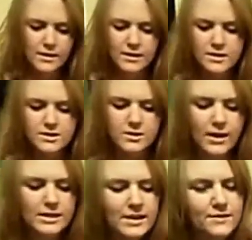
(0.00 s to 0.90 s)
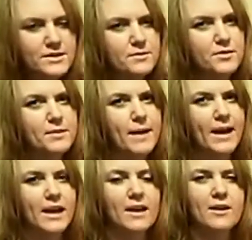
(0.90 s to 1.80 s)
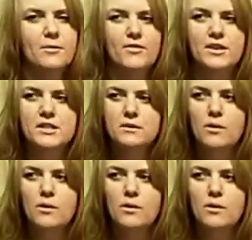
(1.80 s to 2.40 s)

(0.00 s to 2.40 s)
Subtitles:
So I'd love some feedback. If I do it